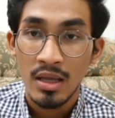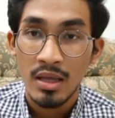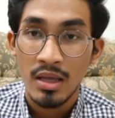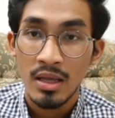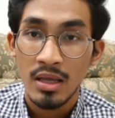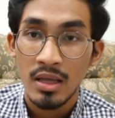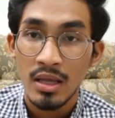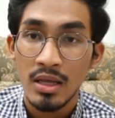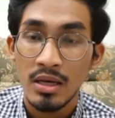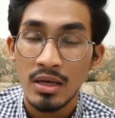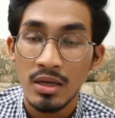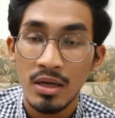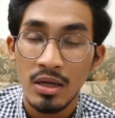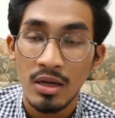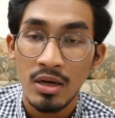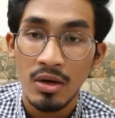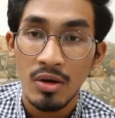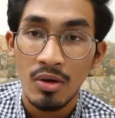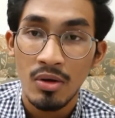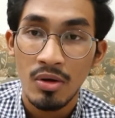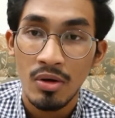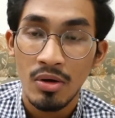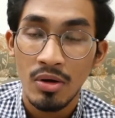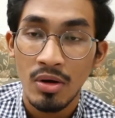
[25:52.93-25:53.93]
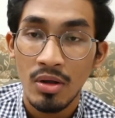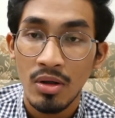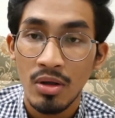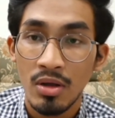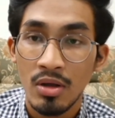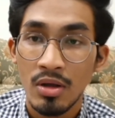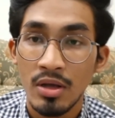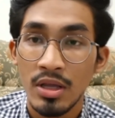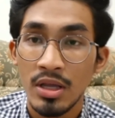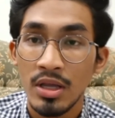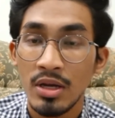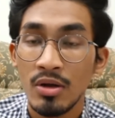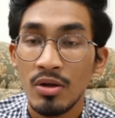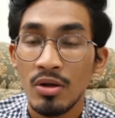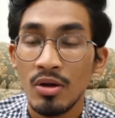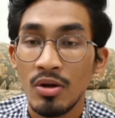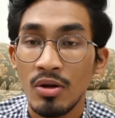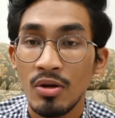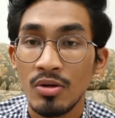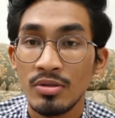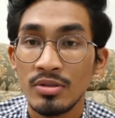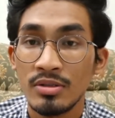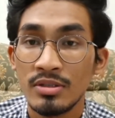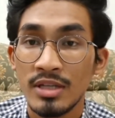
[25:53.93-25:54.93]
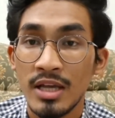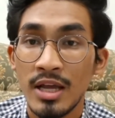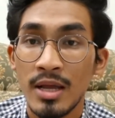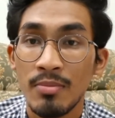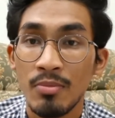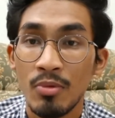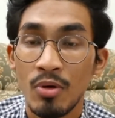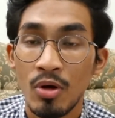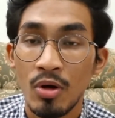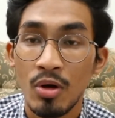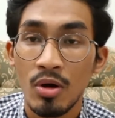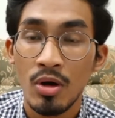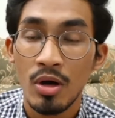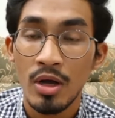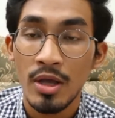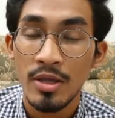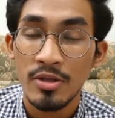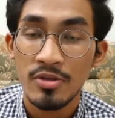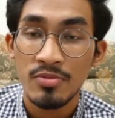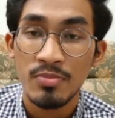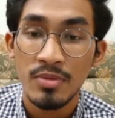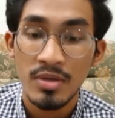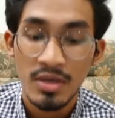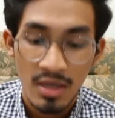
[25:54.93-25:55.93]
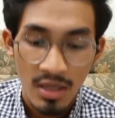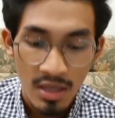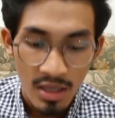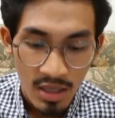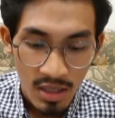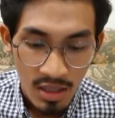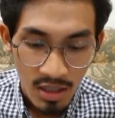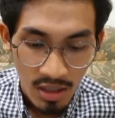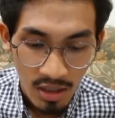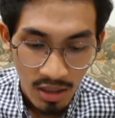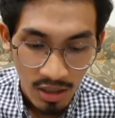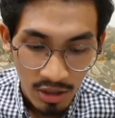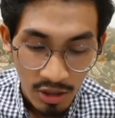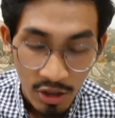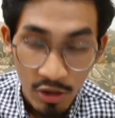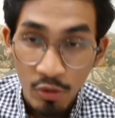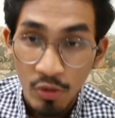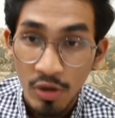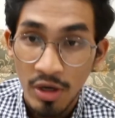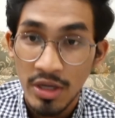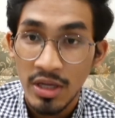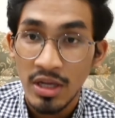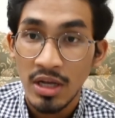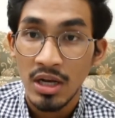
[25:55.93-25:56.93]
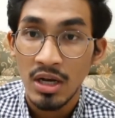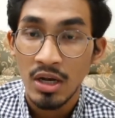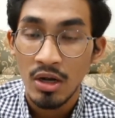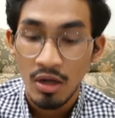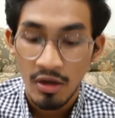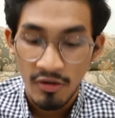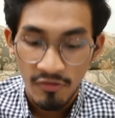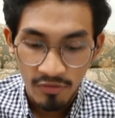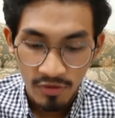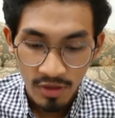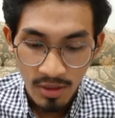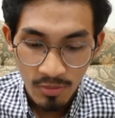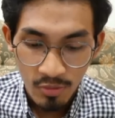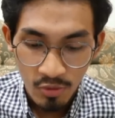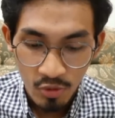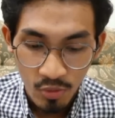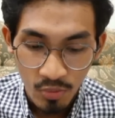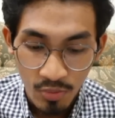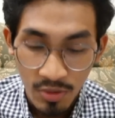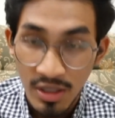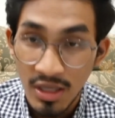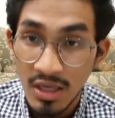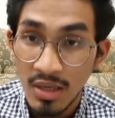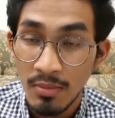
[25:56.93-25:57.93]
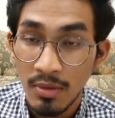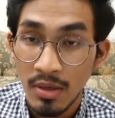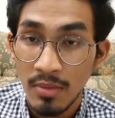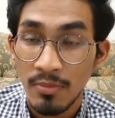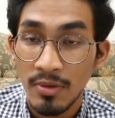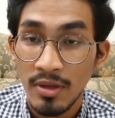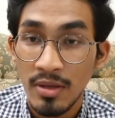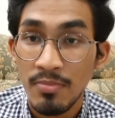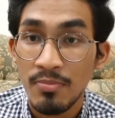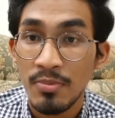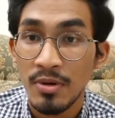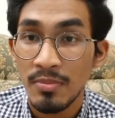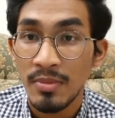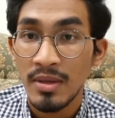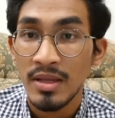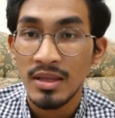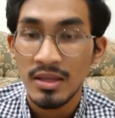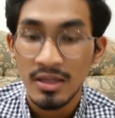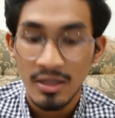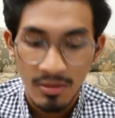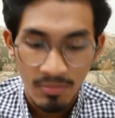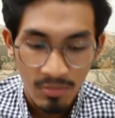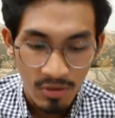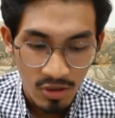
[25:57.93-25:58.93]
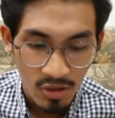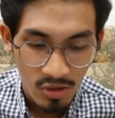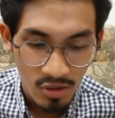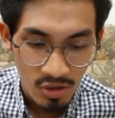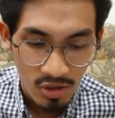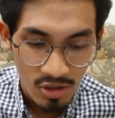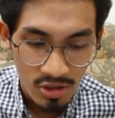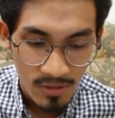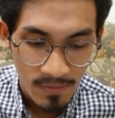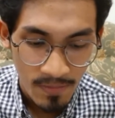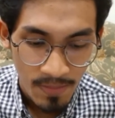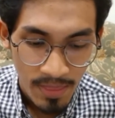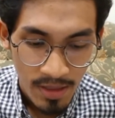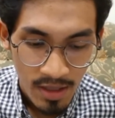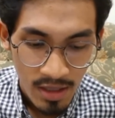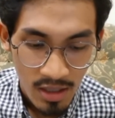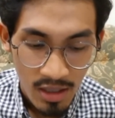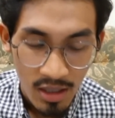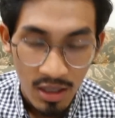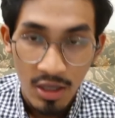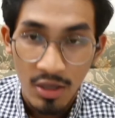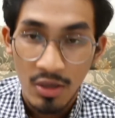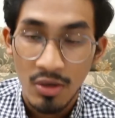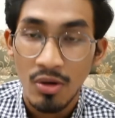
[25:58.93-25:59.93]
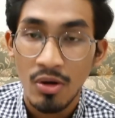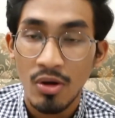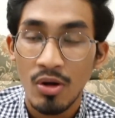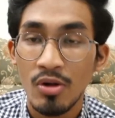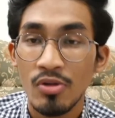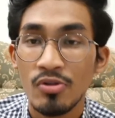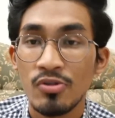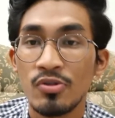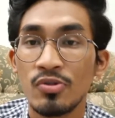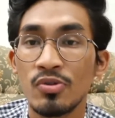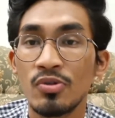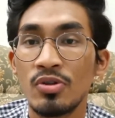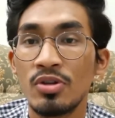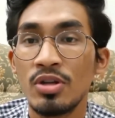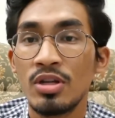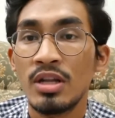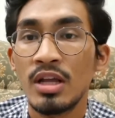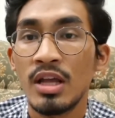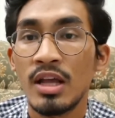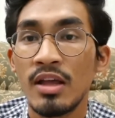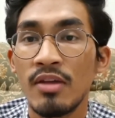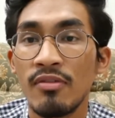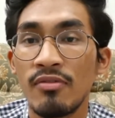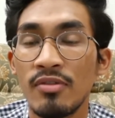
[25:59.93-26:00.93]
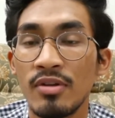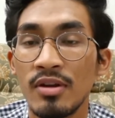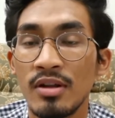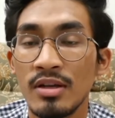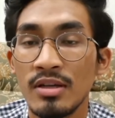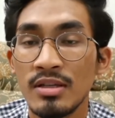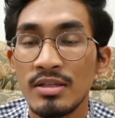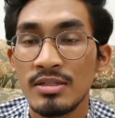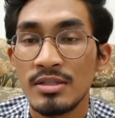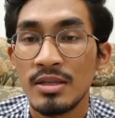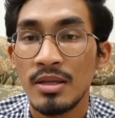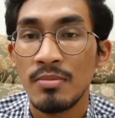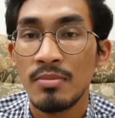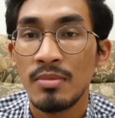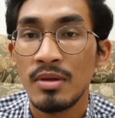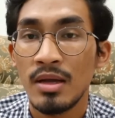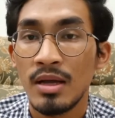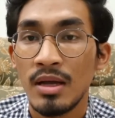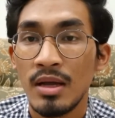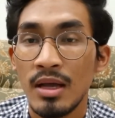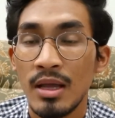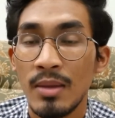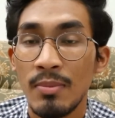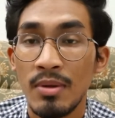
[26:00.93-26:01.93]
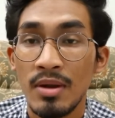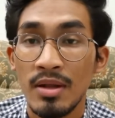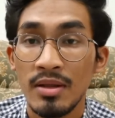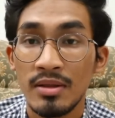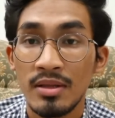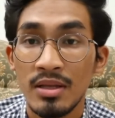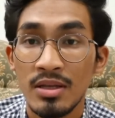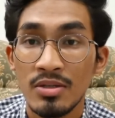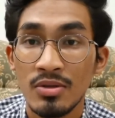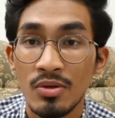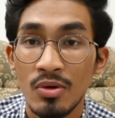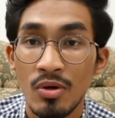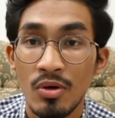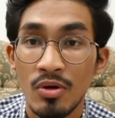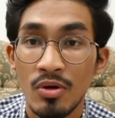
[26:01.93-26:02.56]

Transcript: in a long time, or it means require a lot of time to be implemented, because not all students have the same abilities or